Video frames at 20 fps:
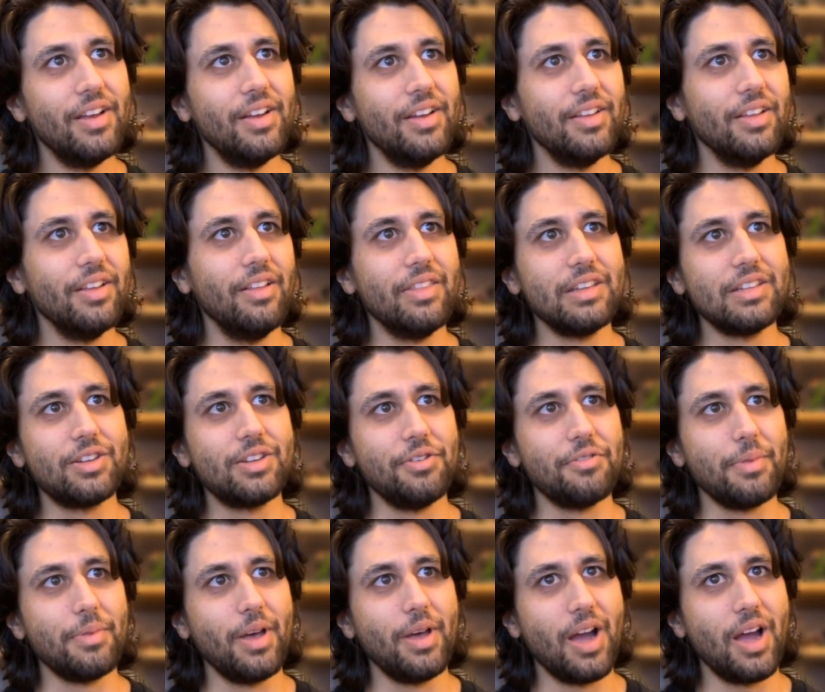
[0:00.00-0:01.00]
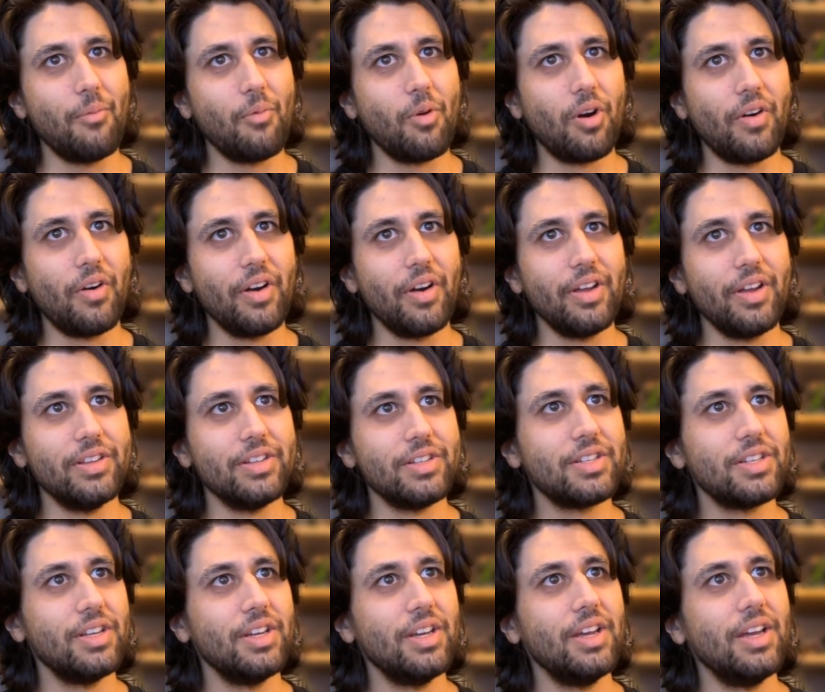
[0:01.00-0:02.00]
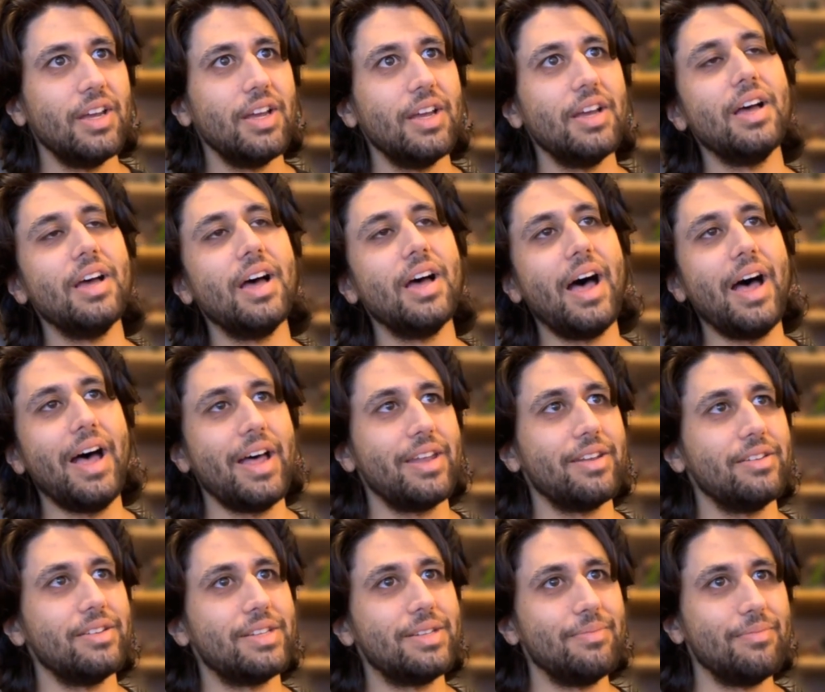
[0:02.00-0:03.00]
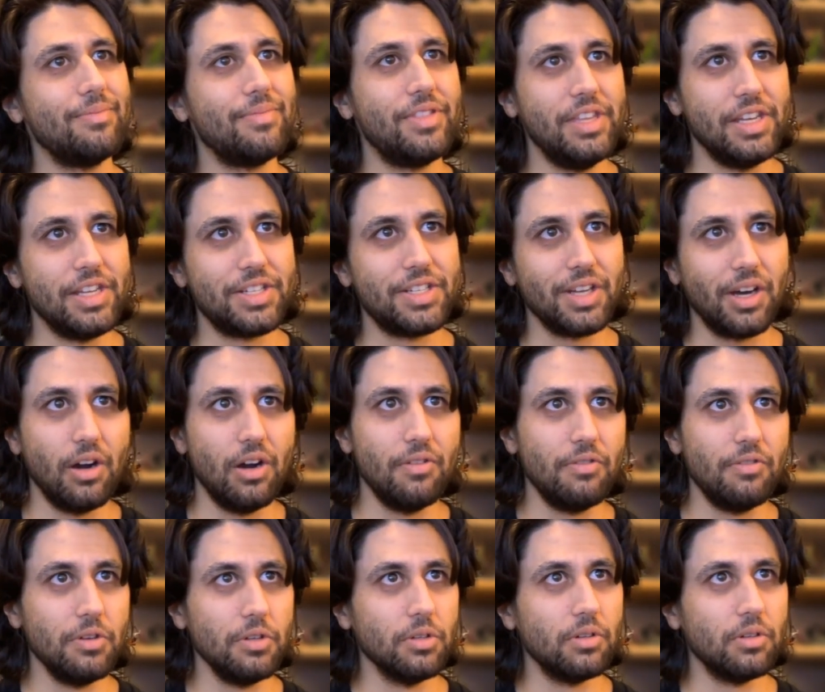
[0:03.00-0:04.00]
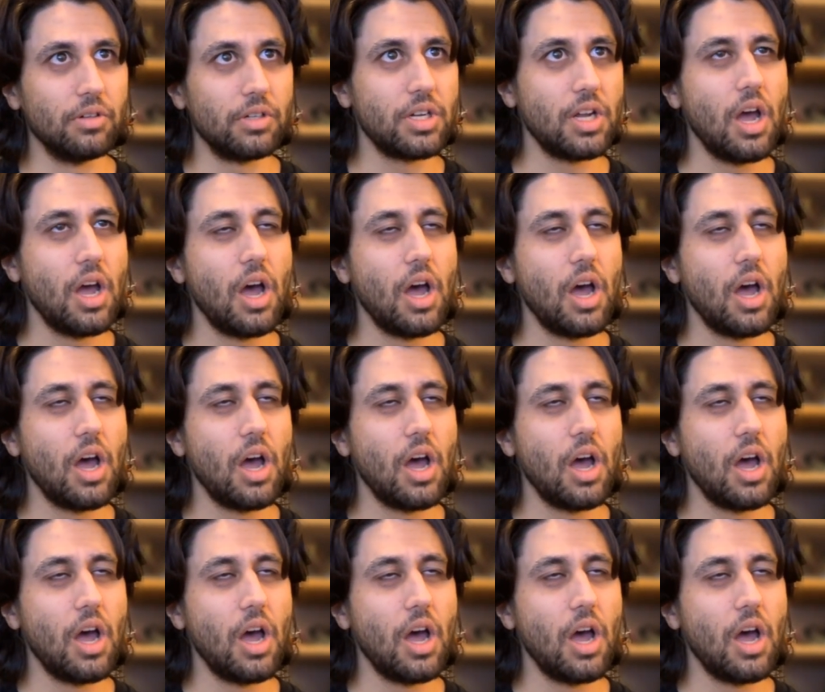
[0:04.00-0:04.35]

But this dude from the Iron Warriors and this Overlord.